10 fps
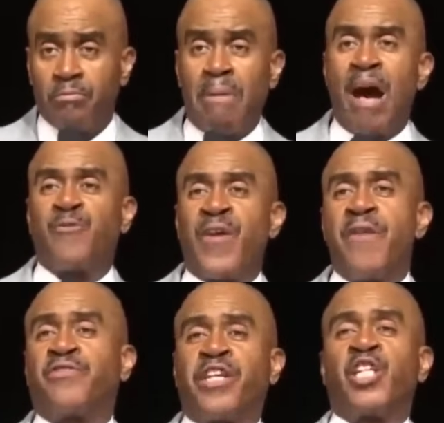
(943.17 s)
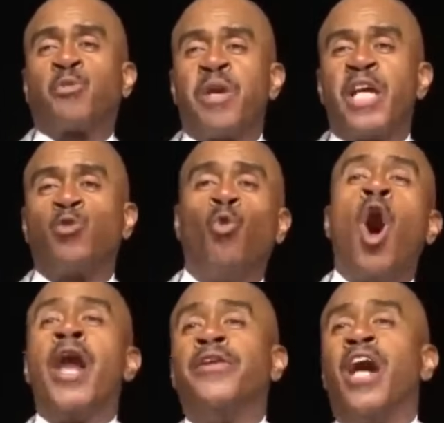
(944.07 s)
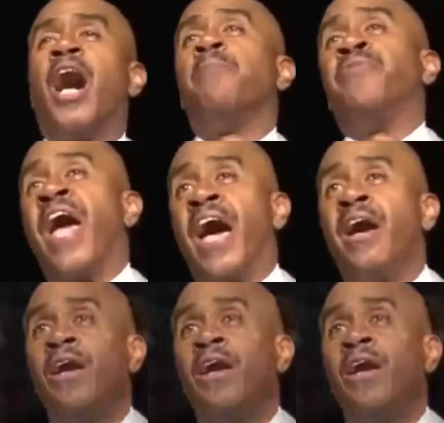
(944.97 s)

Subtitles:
My faith teach me is one up there,